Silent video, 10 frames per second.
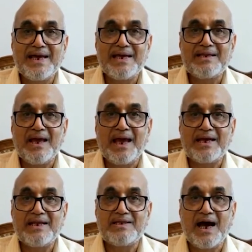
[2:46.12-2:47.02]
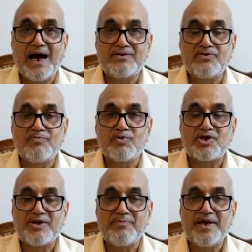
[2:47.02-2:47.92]
an Ittihadul
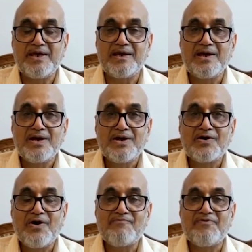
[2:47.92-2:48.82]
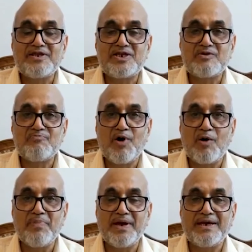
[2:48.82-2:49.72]
Muslimin conference in
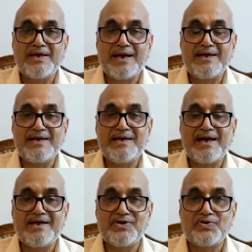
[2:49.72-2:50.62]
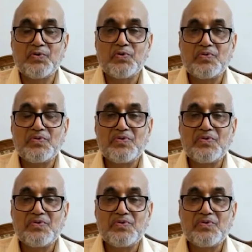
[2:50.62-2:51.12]
Bombay in 1992.